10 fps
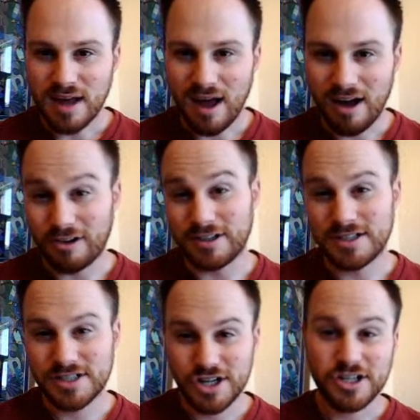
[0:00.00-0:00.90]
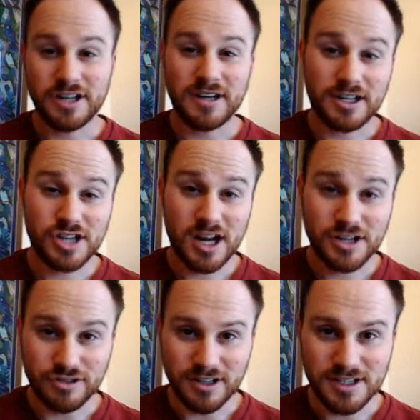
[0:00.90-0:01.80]
or it's changing
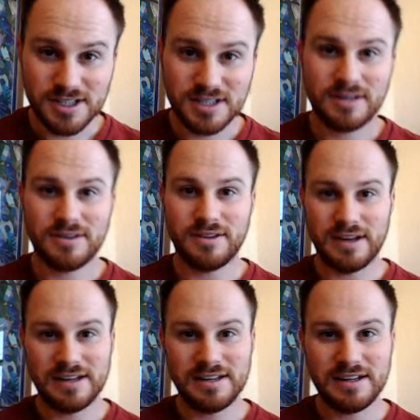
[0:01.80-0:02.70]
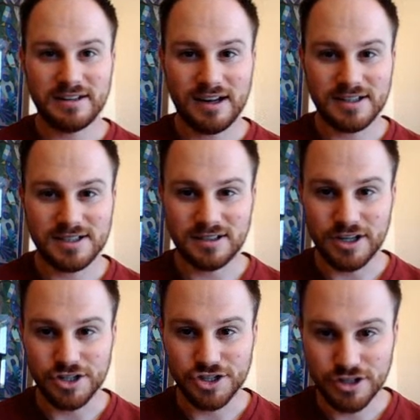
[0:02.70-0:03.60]
nakshatras, the Indian
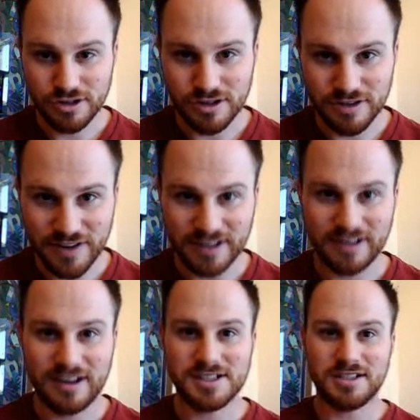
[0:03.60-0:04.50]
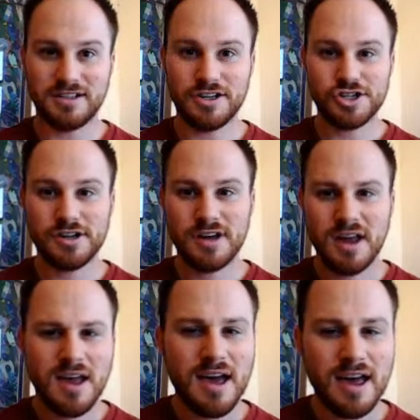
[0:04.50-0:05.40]
constellation or the Vedic constellation,
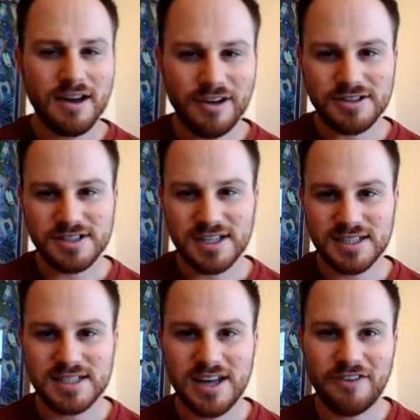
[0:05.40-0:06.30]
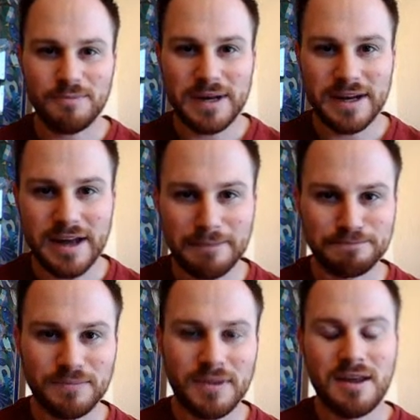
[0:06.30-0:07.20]
at around 6 to 7 p.m.
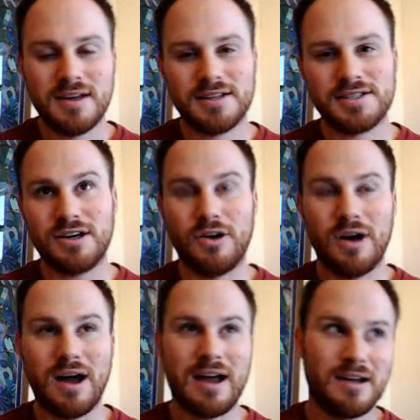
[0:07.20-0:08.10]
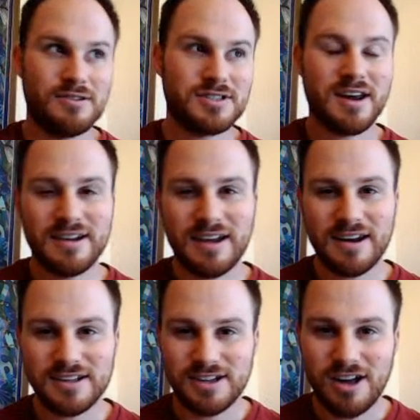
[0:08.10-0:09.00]
So I was kind of going
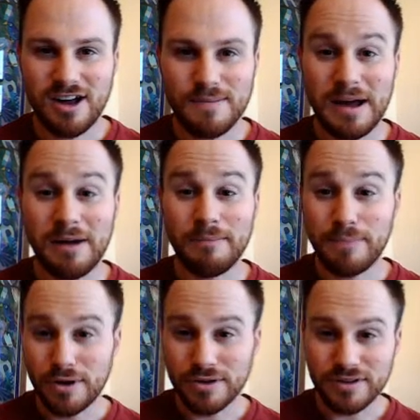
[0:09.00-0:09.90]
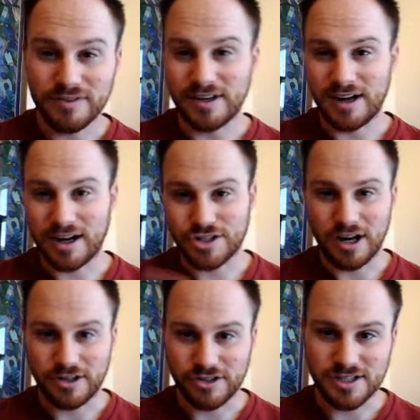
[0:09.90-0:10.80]
to talk about both of the
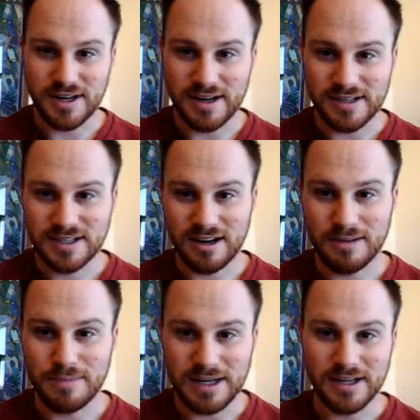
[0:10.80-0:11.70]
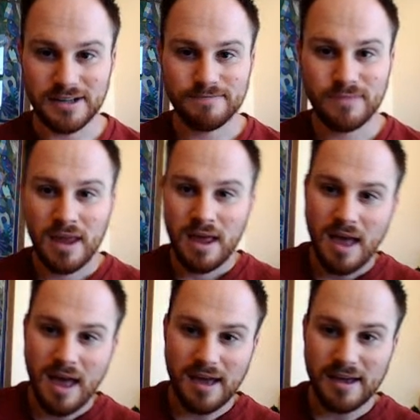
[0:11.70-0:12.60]
nakshatras that it's going to be in,
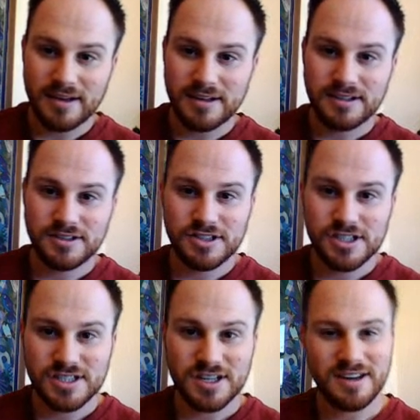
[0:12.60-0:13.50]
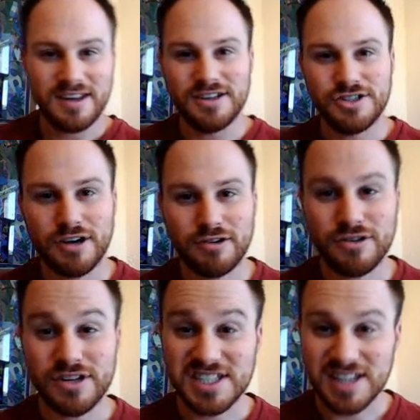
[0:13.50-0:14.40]
and just in general
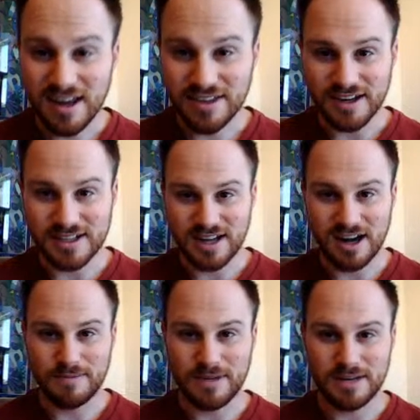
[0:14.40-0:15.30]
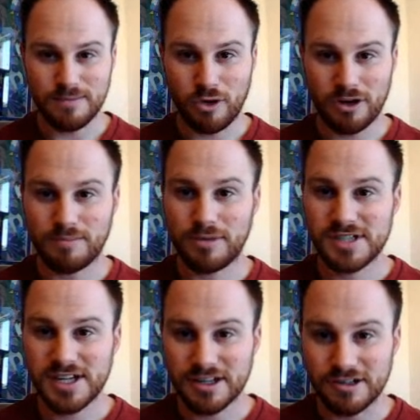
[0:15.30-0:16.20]
the sign that it's going to be in more in
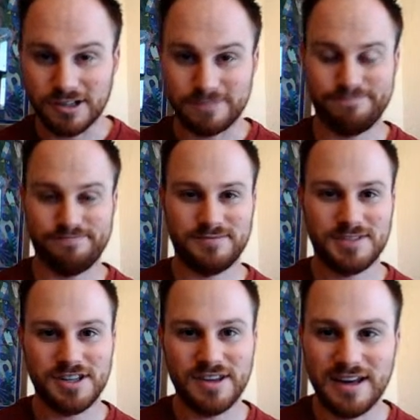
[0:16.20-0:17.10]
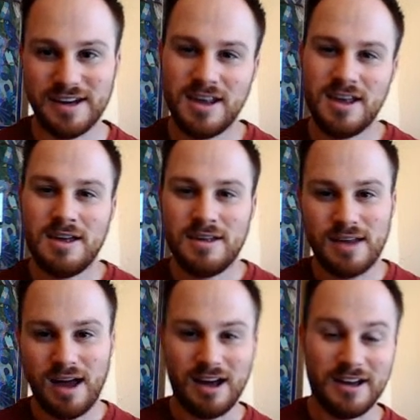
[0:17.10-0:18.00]
particular, so that
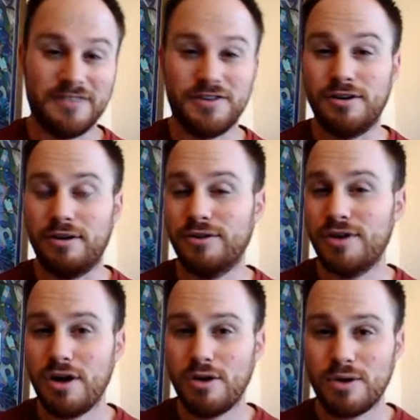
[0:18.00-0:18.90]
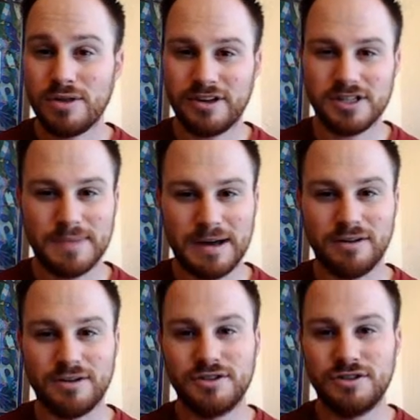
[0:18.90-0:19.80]
if you don't know, there's
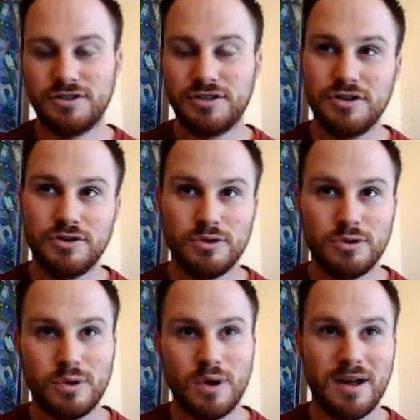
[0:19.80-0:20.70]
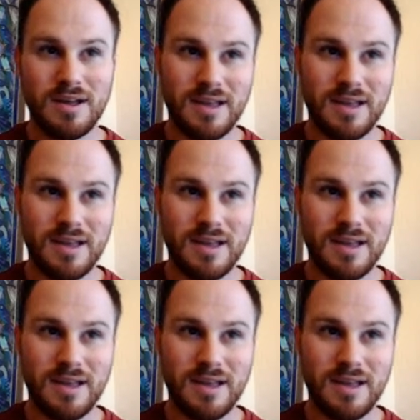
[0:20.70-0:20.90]
about two